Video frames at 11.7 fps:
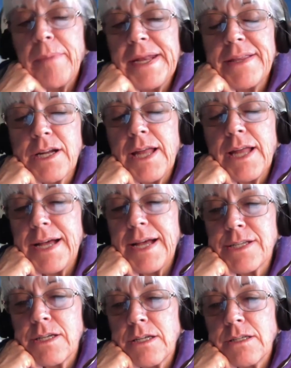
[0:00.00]
the
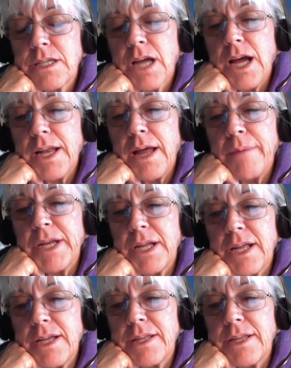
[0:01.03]
class, Scott? How many in the um,